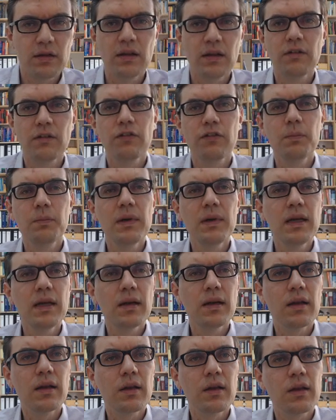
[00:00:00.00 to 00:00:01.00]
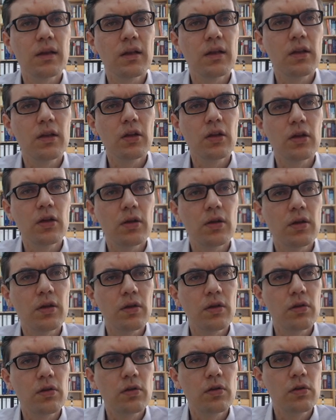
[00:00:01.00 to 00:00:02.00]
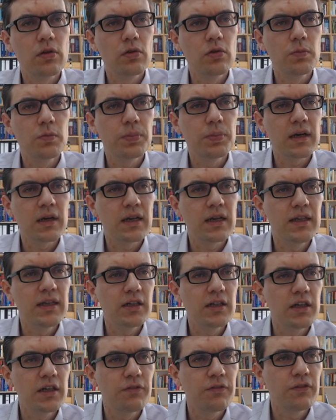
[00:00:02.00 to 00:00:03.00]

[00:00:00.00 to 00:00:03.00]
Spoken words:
For me it's not super clear if